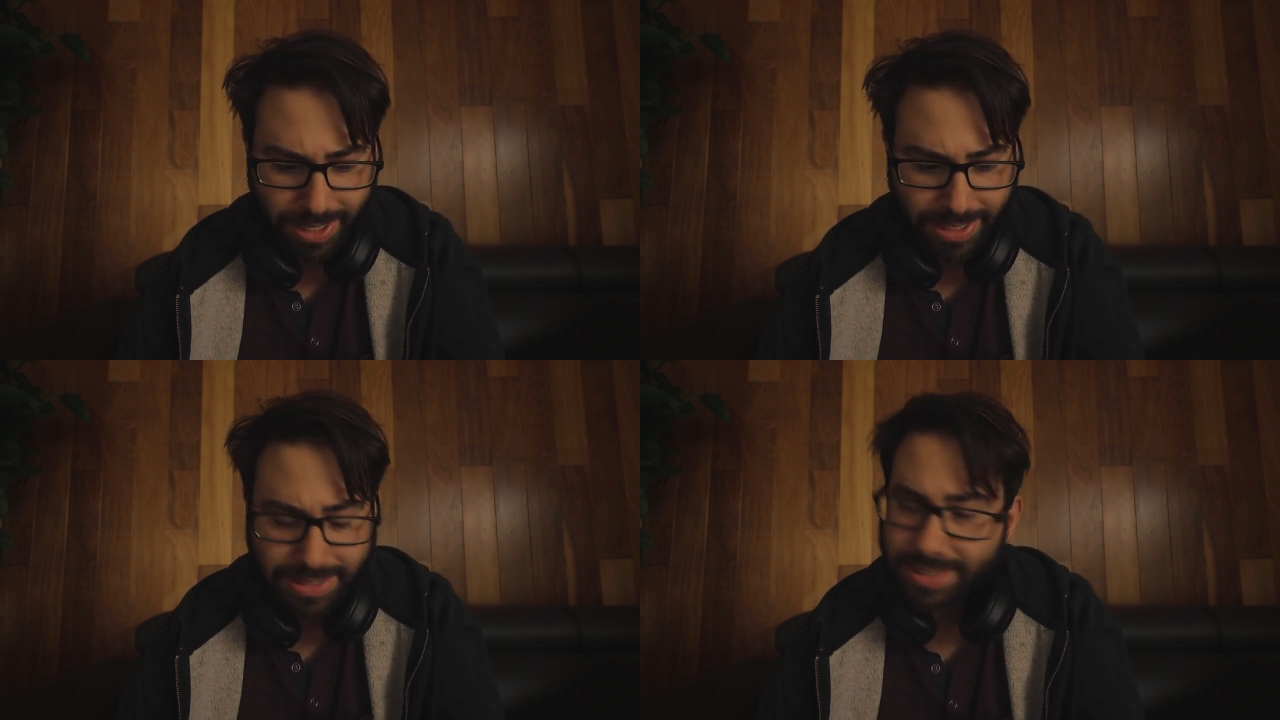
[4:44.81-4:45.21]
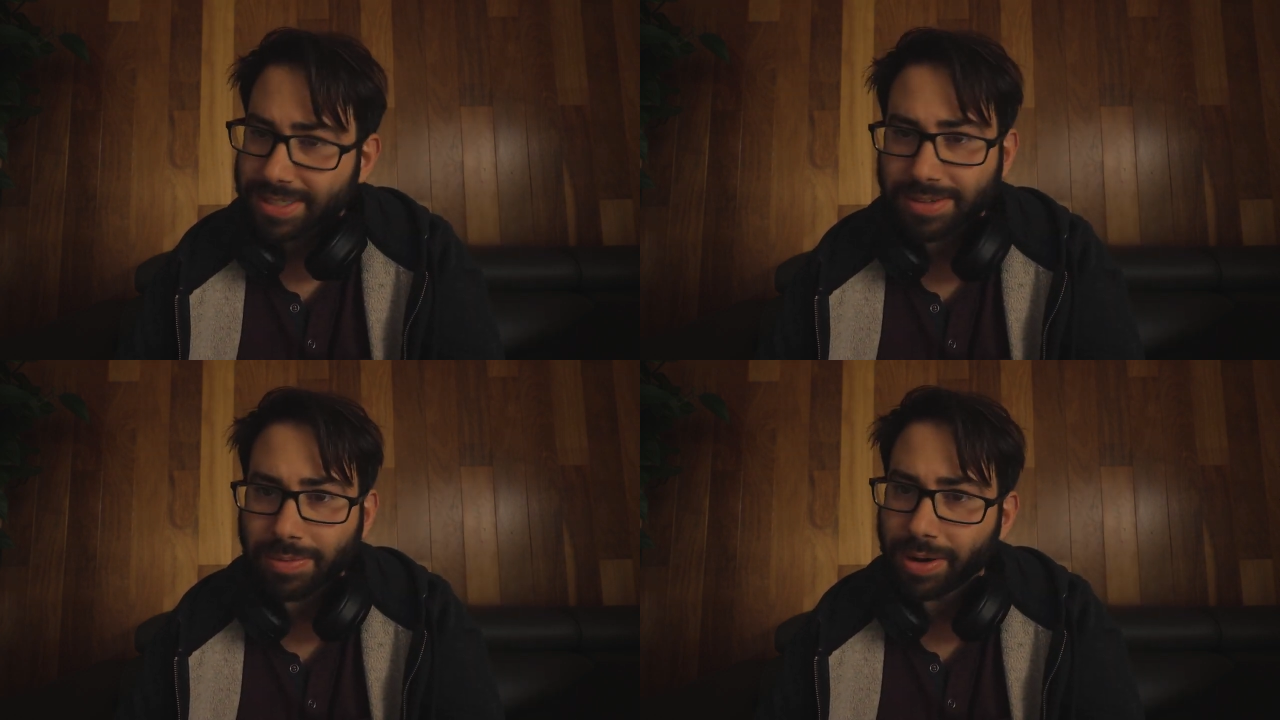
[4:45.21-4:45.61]
is
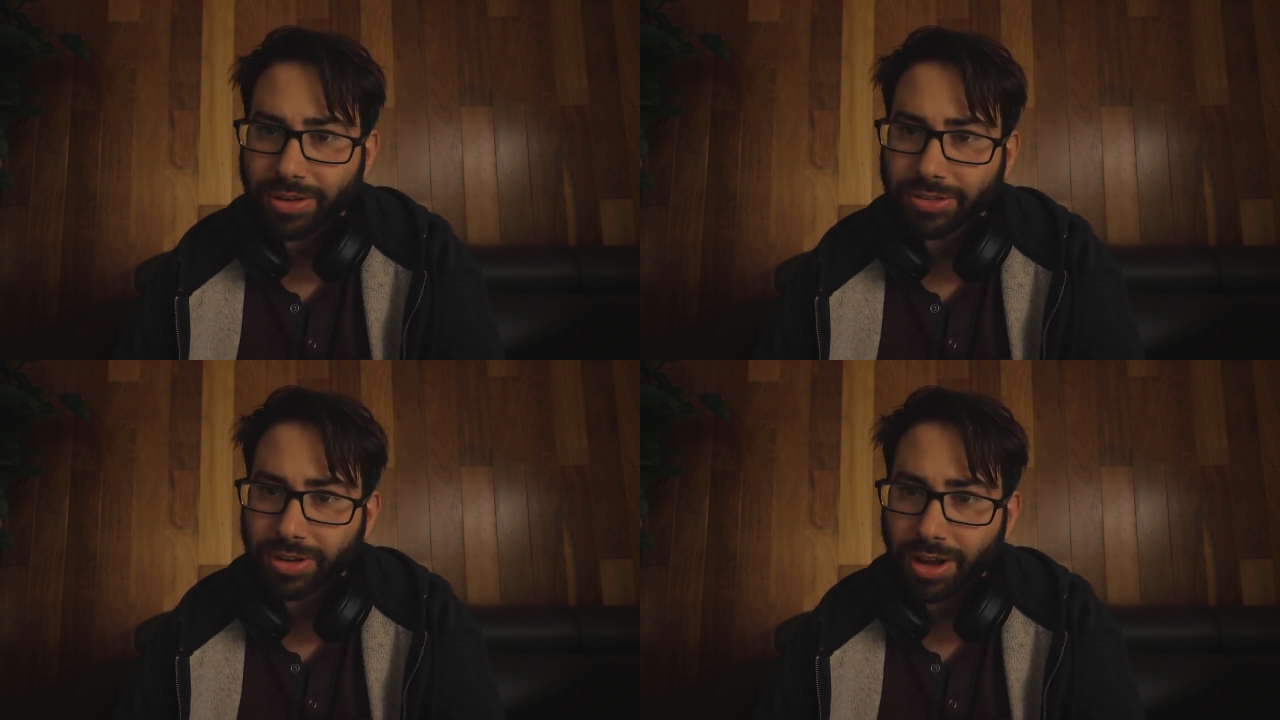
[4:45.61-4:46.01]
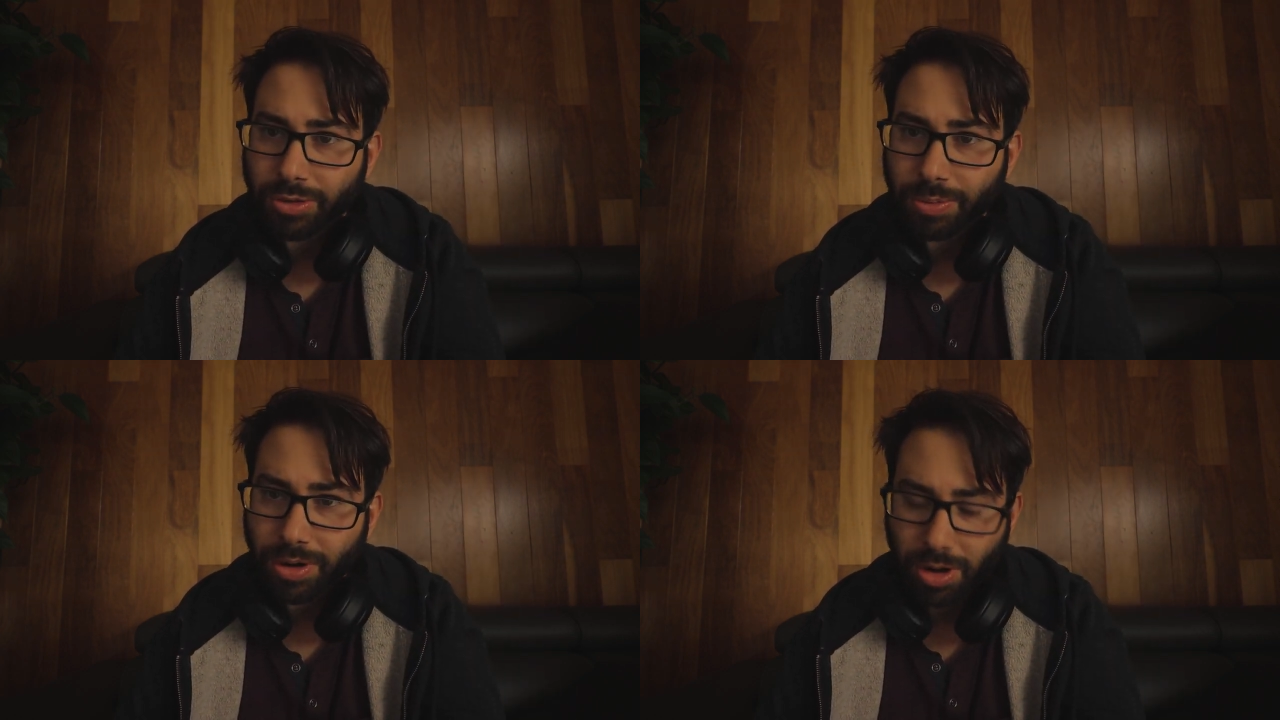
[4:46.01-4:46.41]
and what else you
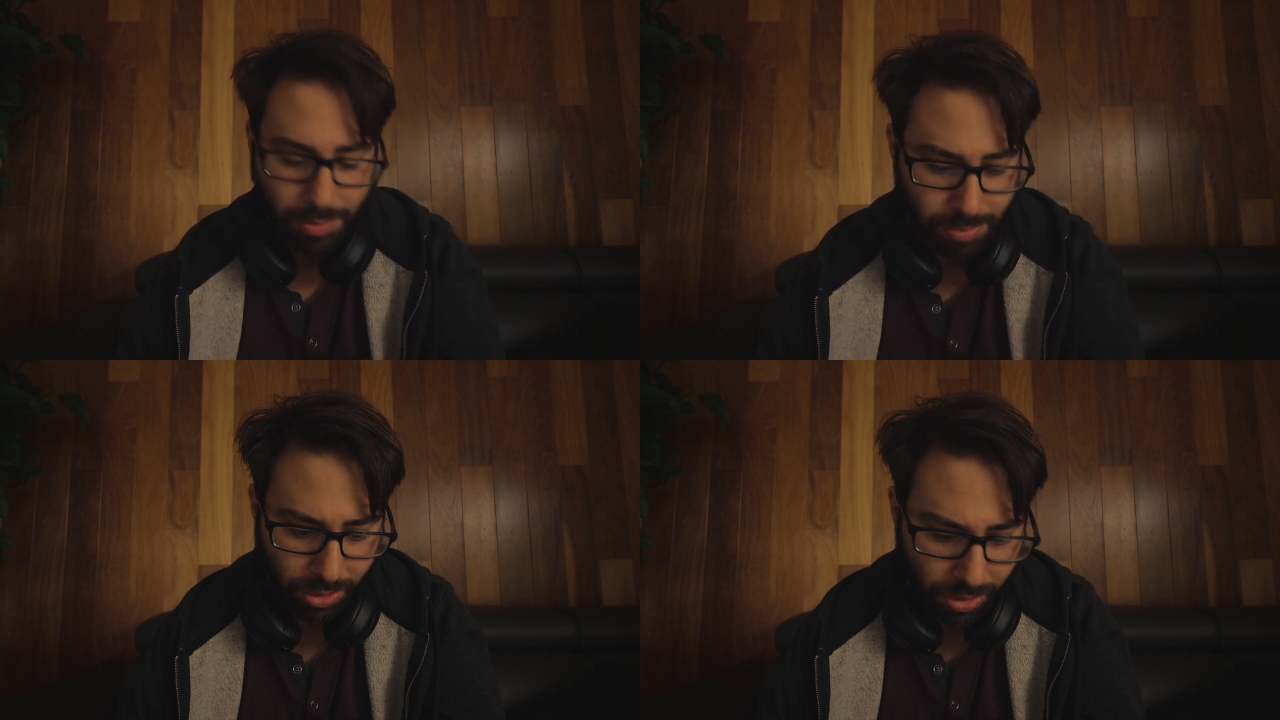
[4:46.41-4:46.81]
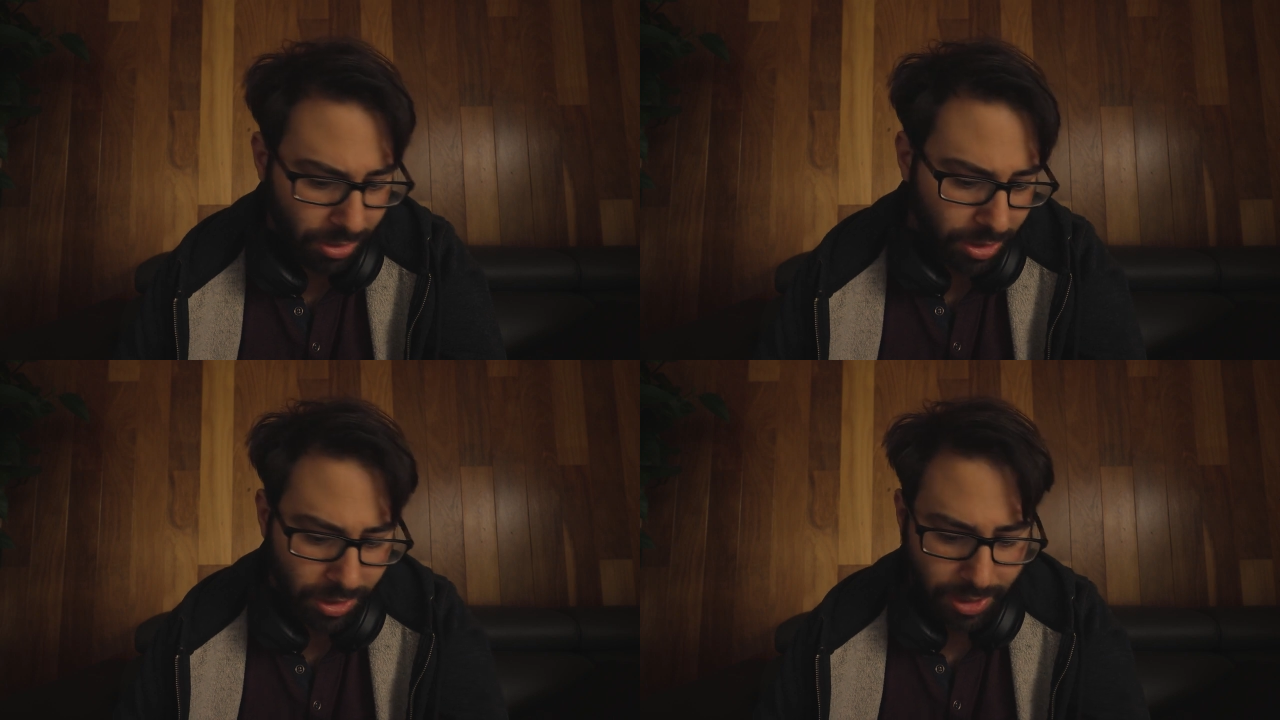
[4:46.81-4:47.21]
guys want to comment below.